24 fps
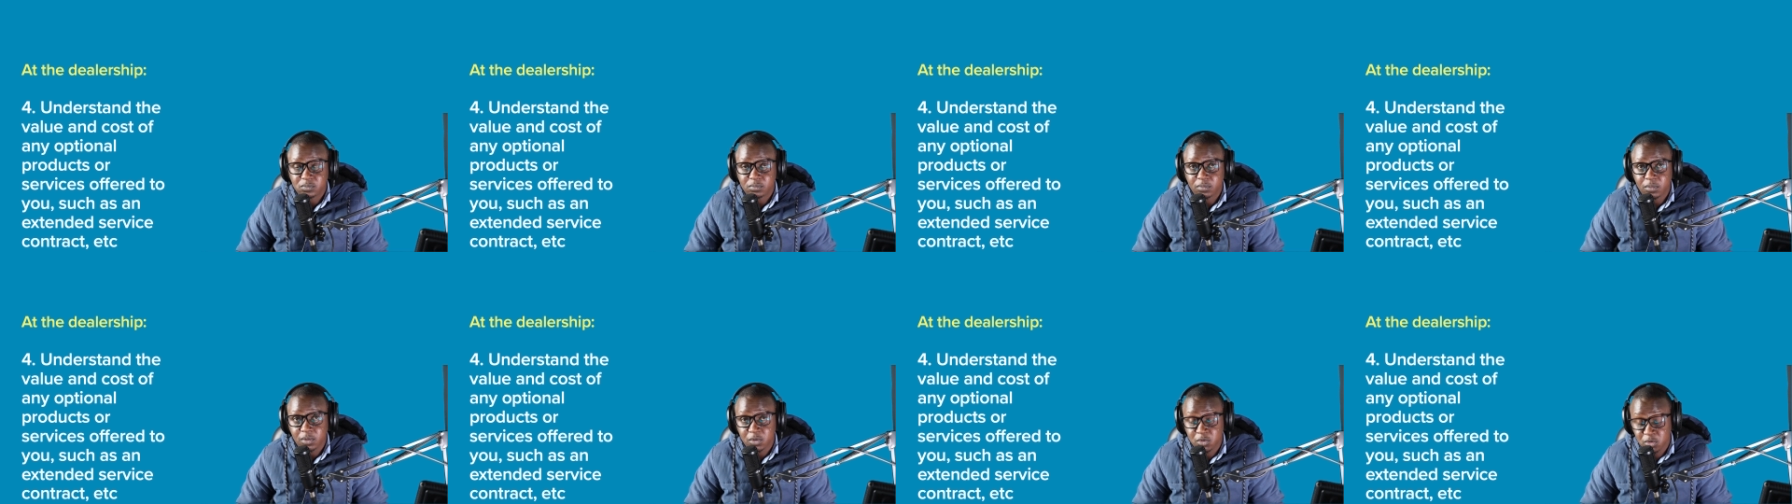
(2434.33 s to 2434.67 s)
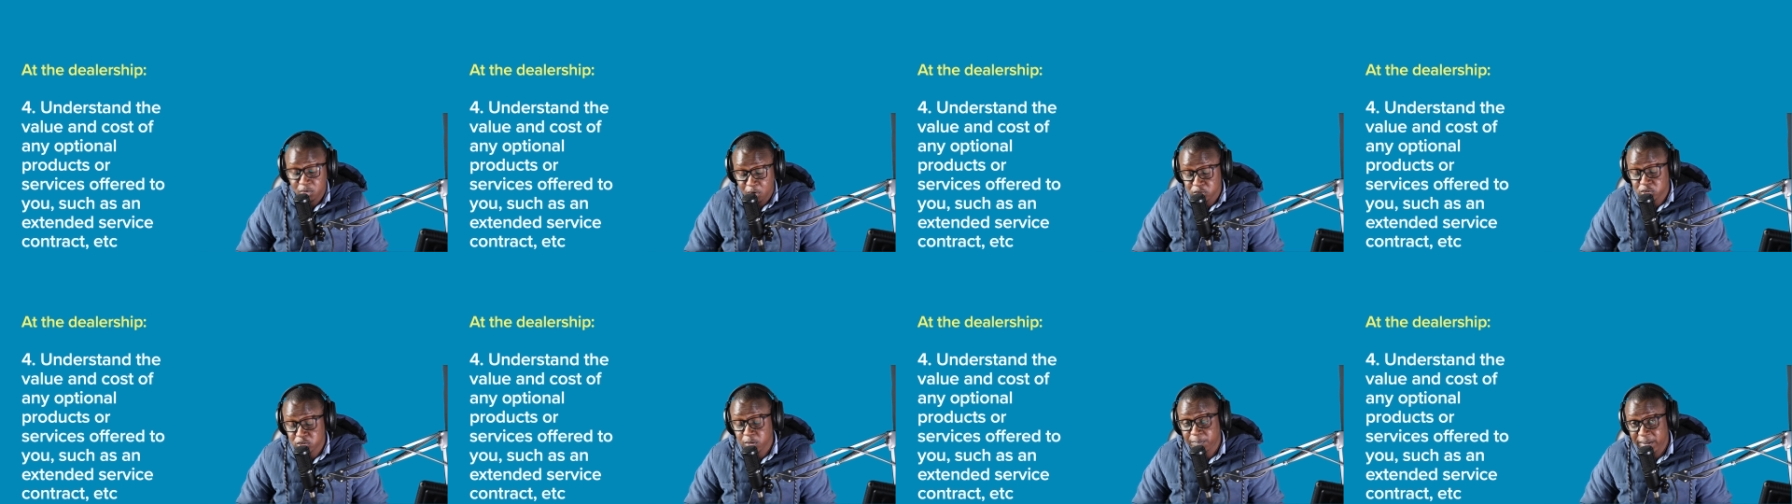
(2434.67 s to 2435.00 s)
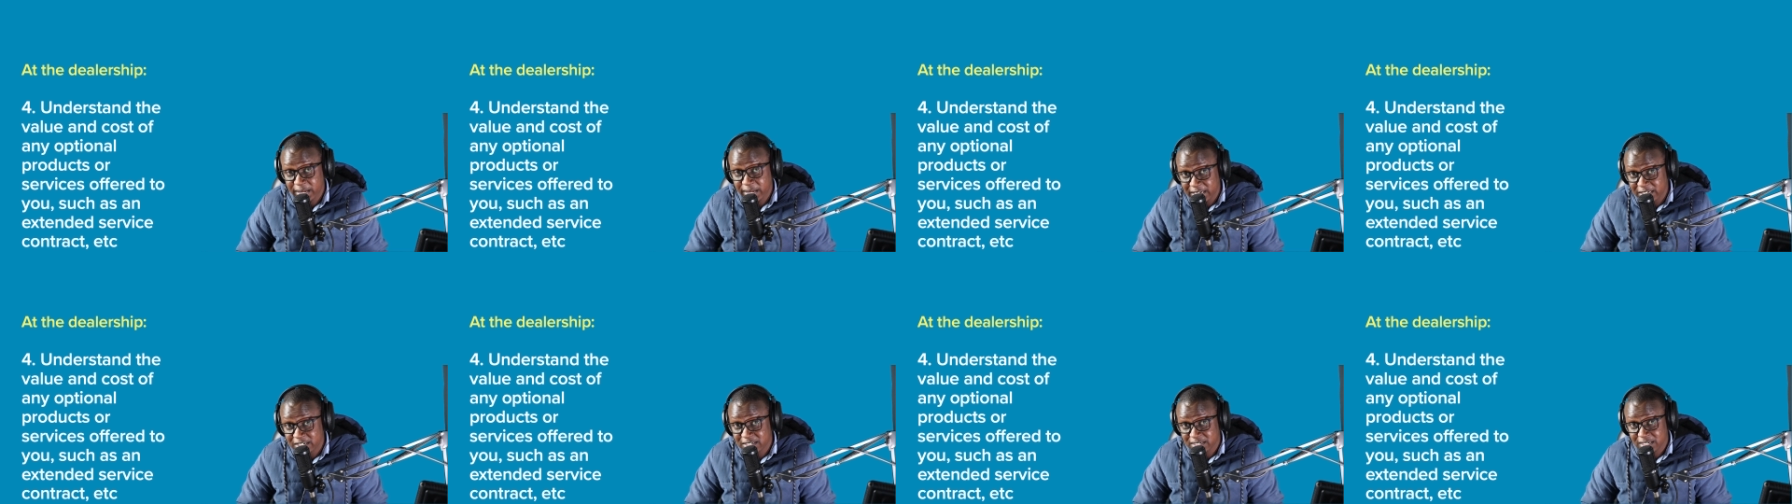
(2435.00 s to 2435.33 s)
you'll also
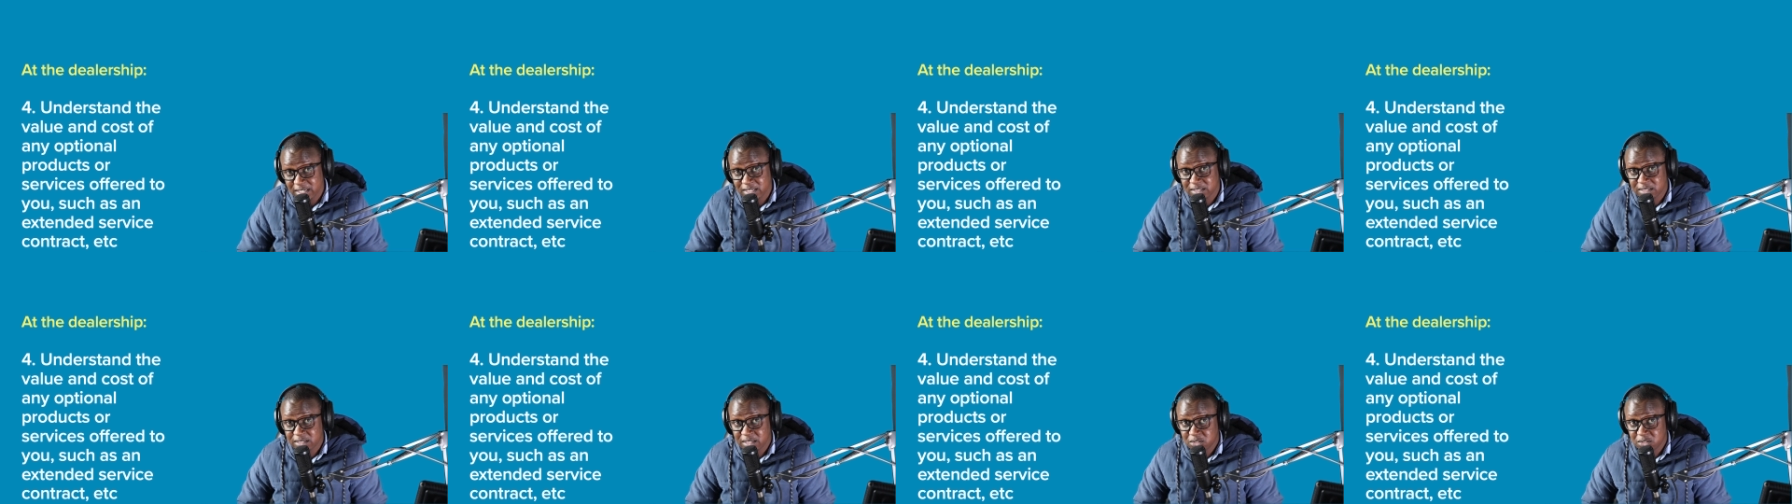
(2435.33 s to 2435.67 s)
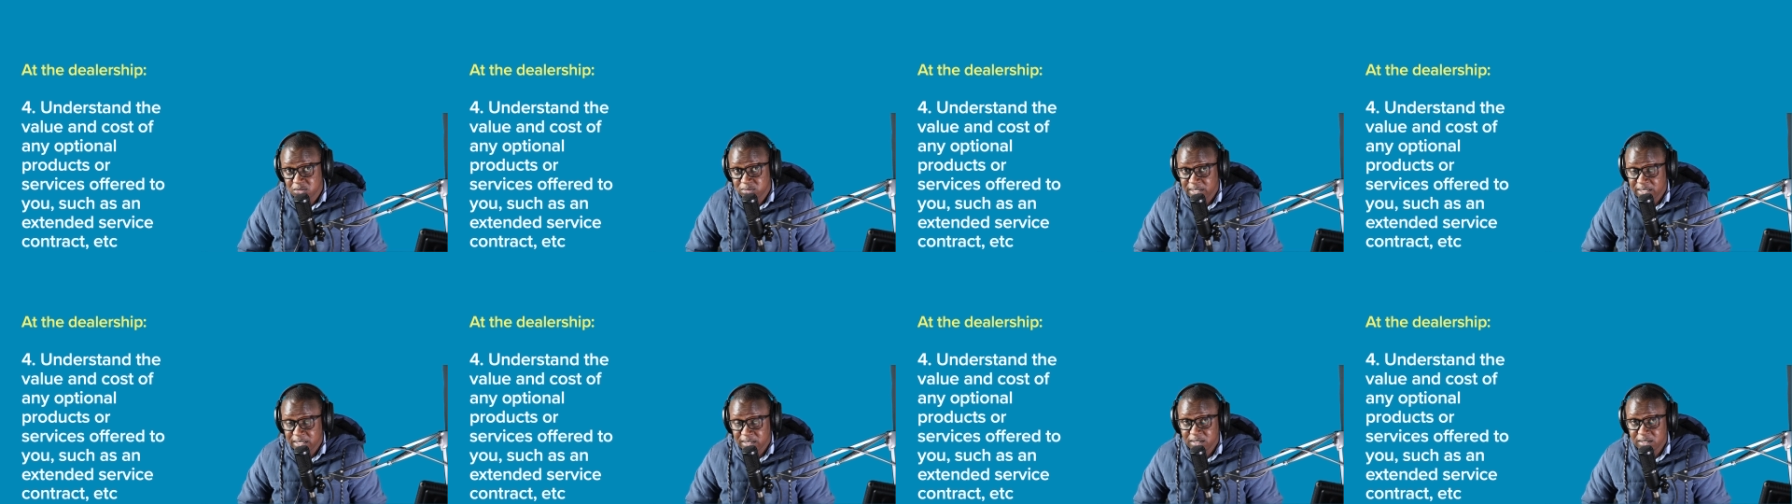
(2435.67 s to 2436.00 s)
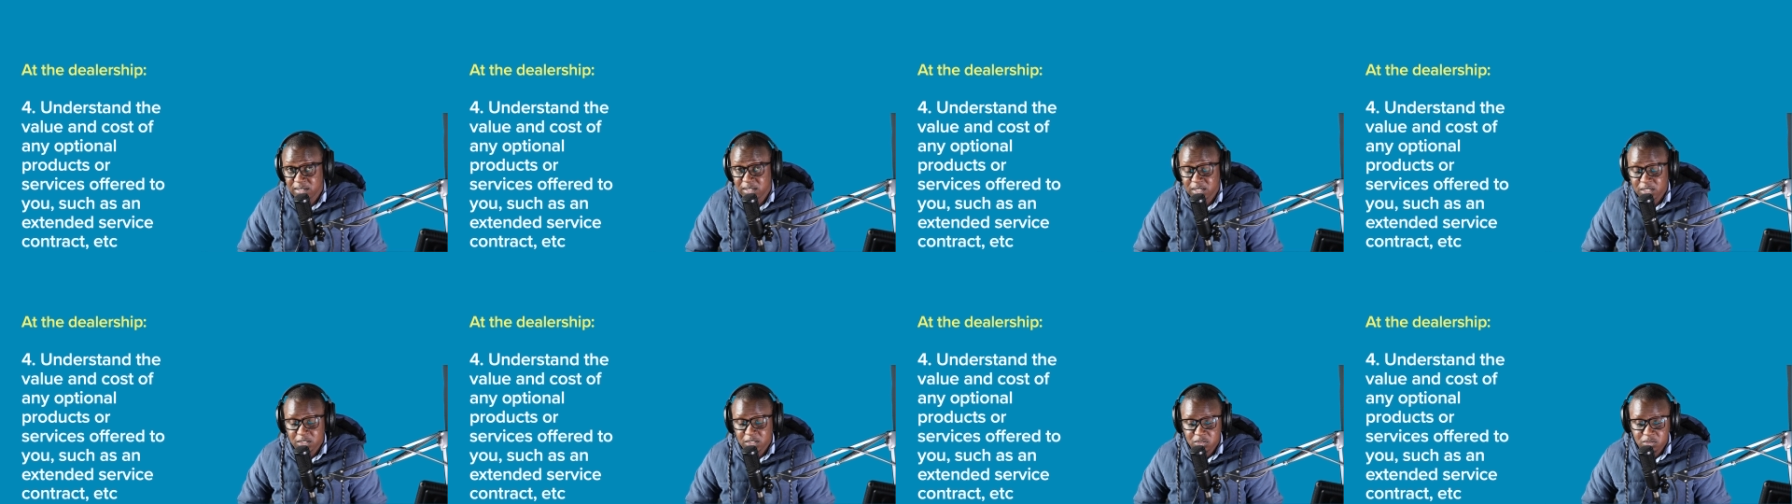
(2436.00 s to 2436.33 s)
pay interest as well.
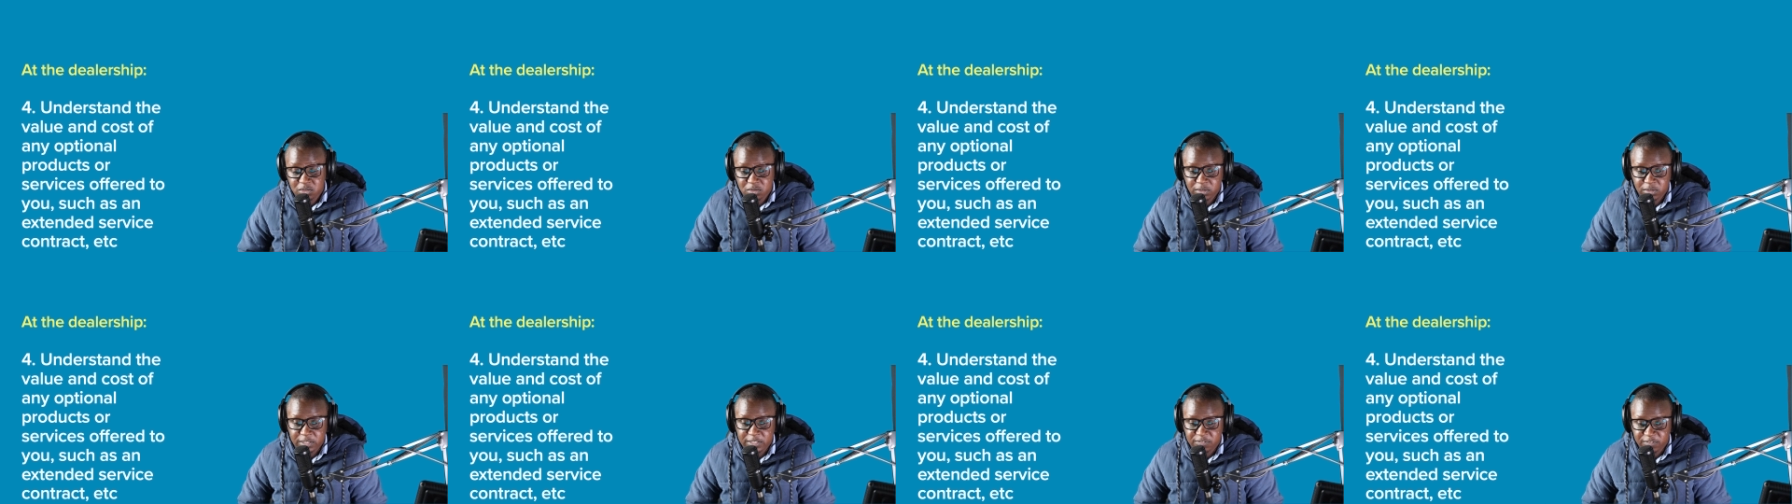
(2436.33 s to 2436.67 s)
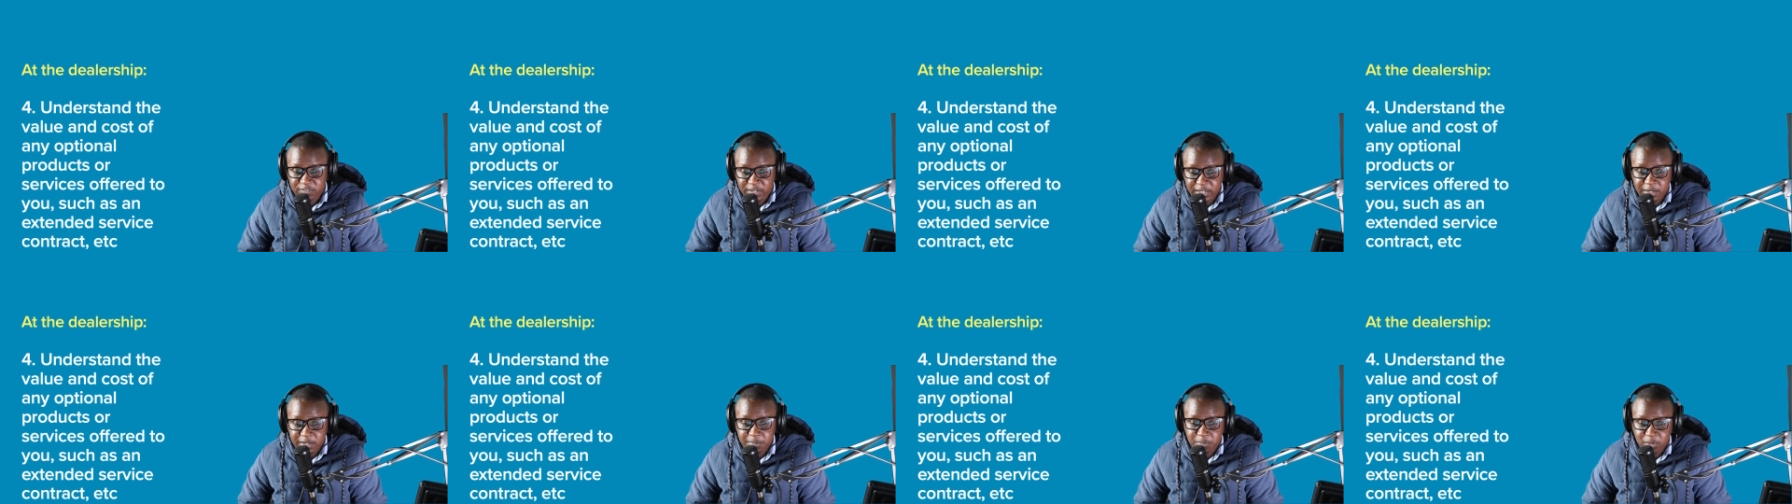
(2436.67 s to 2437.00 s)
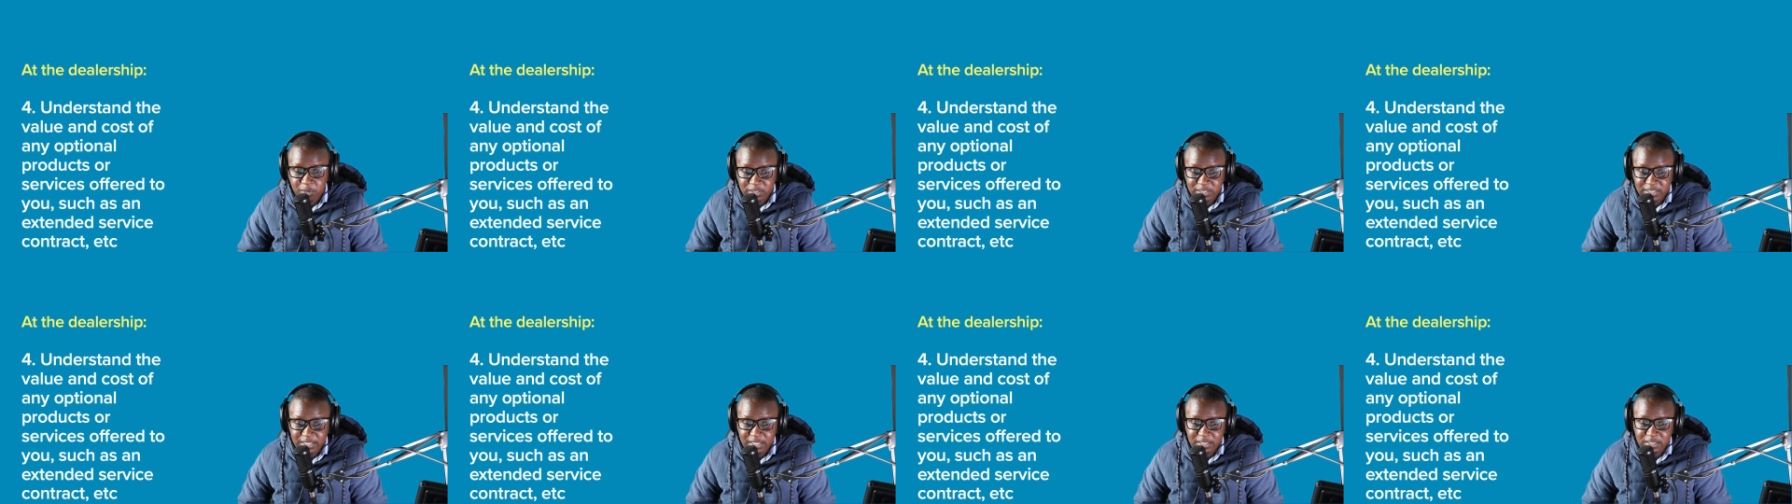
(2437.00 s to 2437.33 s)
So it's very
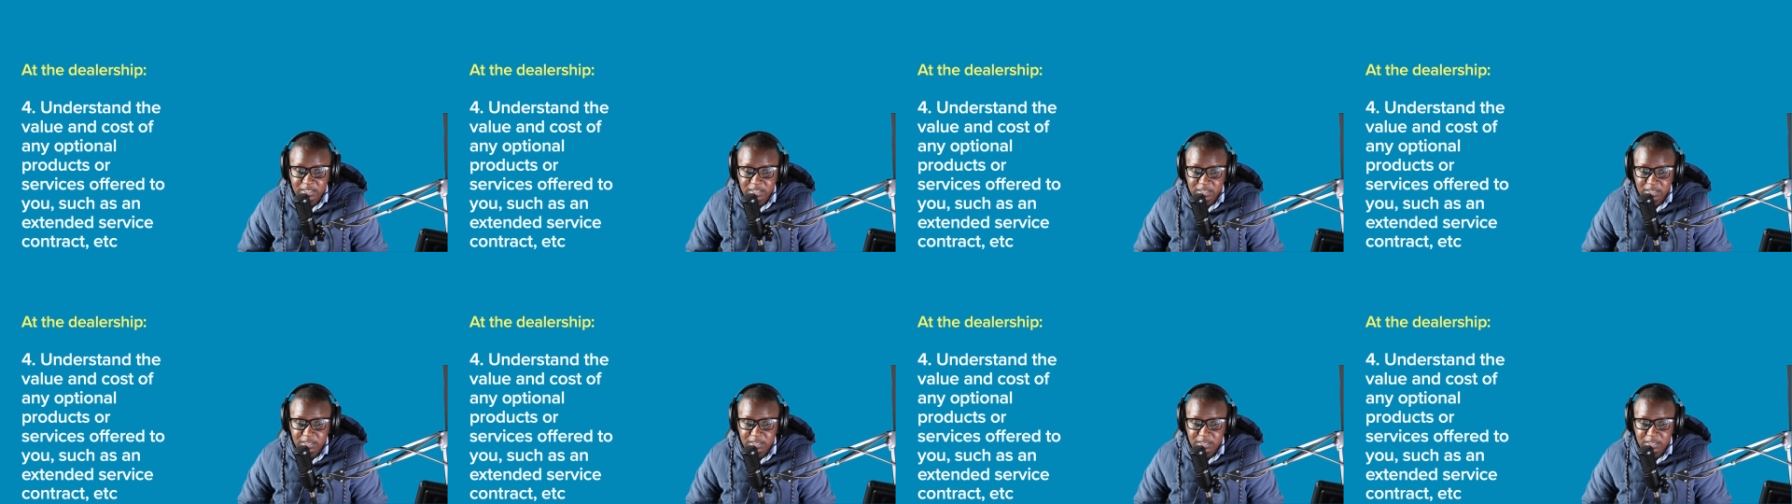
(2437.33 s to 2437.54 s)
important